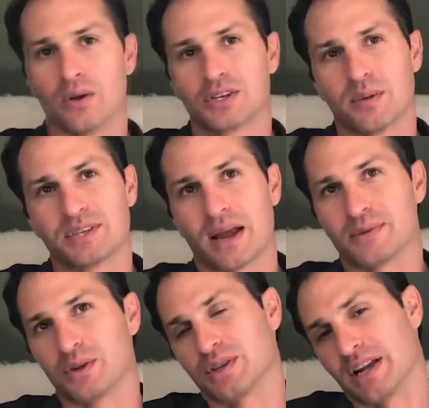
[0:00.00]

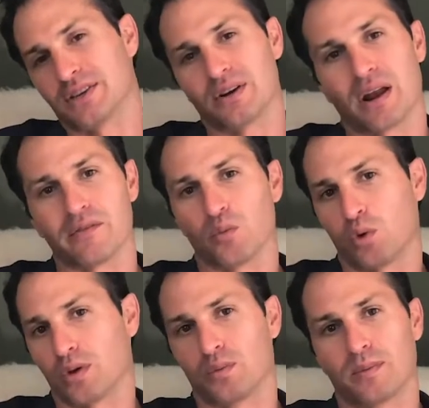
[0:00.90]
Sometimes those sites are not even
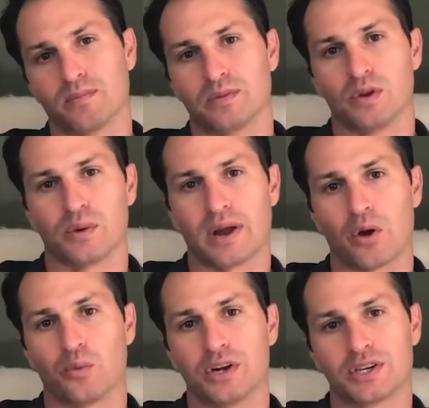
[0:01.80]
worth doing
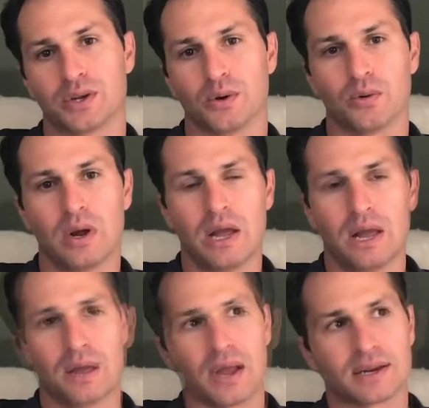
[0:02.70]
outreach to.
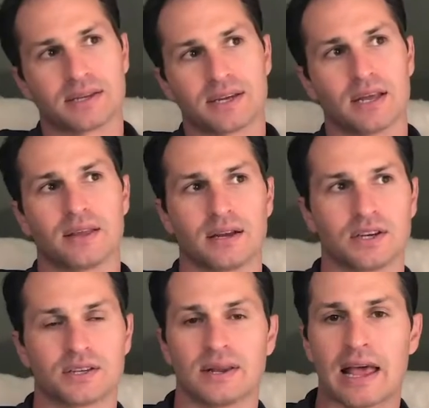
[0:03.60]
Not to say that
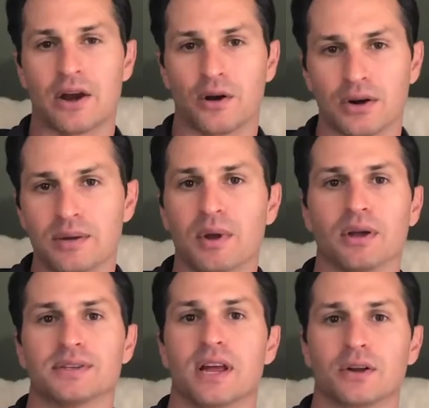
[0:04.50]
just an editor
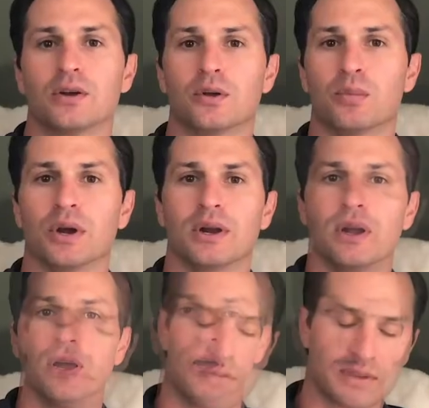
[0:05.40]
email is not good, but
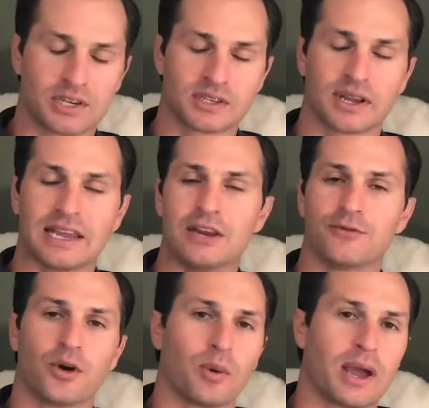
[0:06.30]
if it's just like
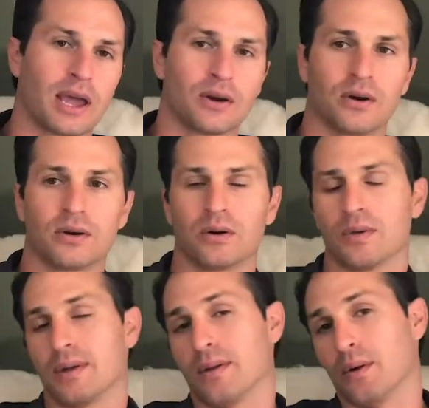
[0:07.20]
info@
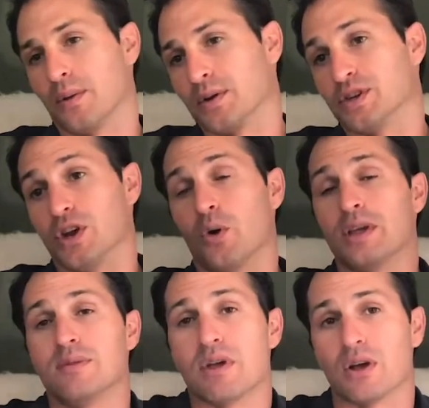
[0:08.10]
or there's no
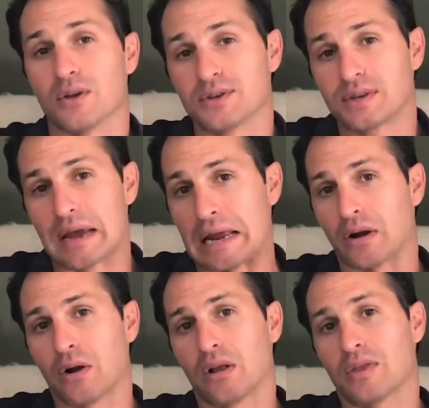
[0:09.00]
emails at
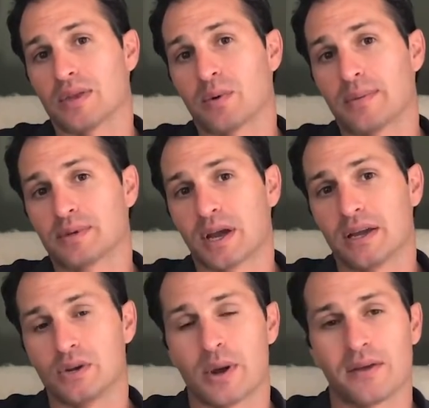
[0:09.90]
all on the
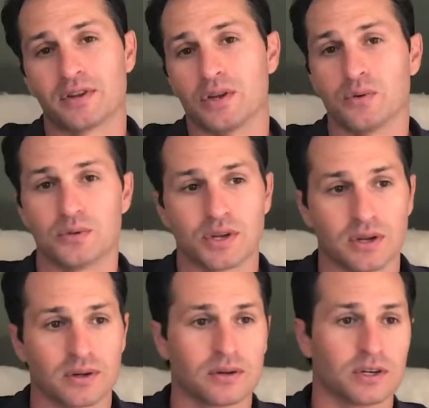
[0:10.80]
website, and you have to use
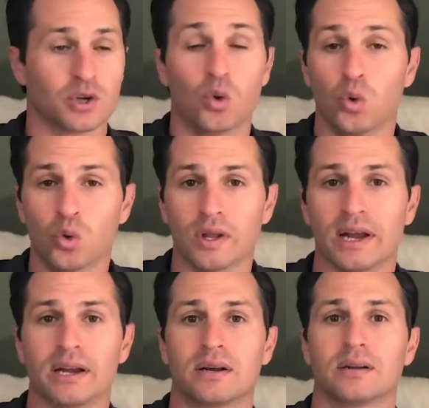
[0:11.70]
a tool
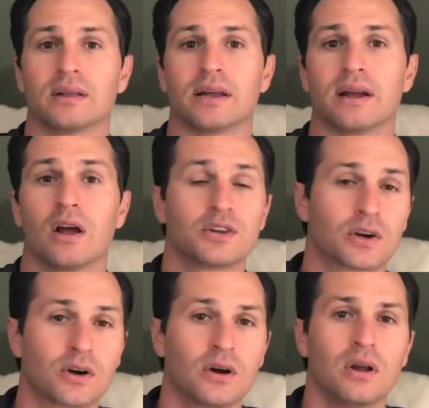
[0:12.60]
like
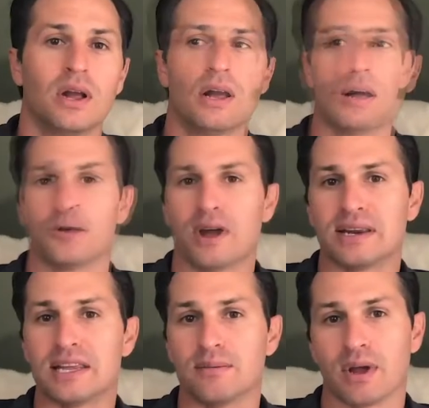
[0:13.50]
Hunter to
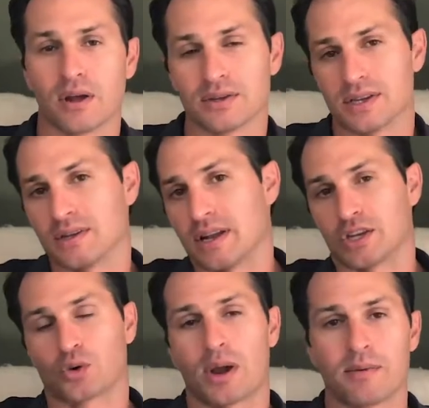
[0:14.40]
find emails and
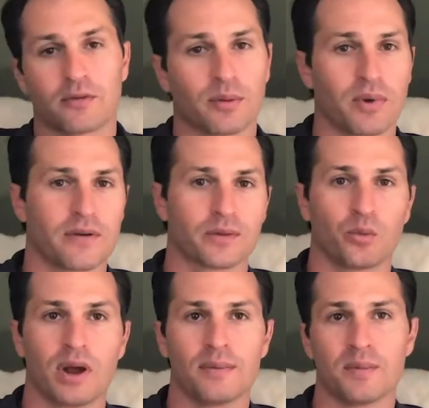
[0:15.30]
scrape it from off the
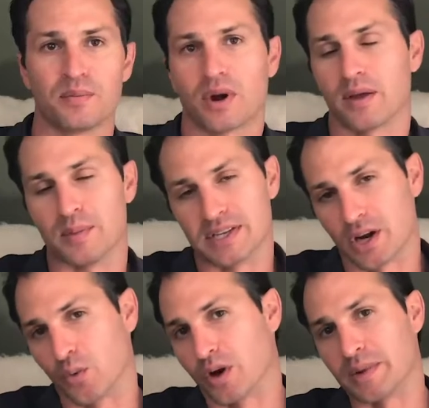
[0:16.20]
web, it probably means
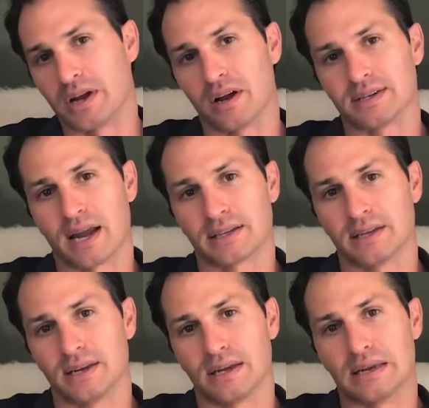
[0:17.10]
they don't want to be
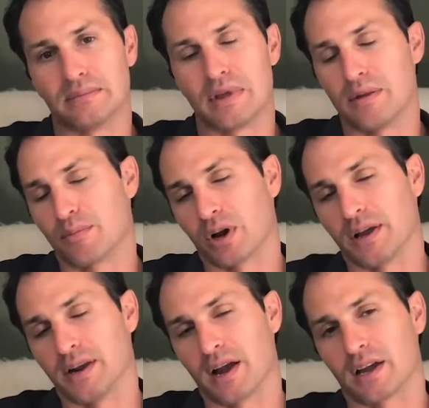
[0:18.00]
contacted, and
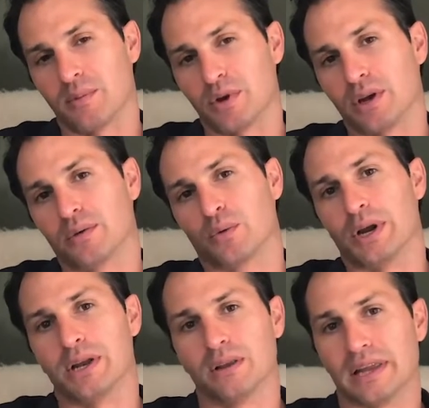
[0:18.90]
probably not going to be a
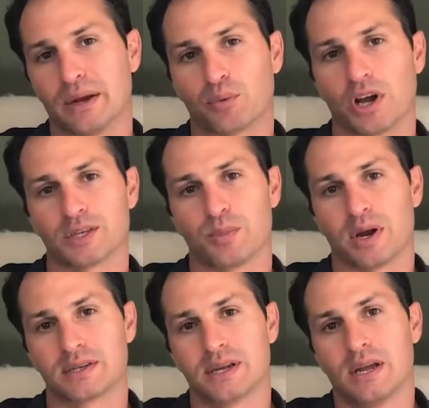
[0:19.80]
great link
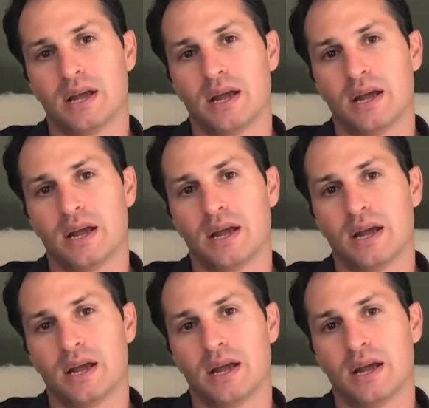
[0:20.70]
prospect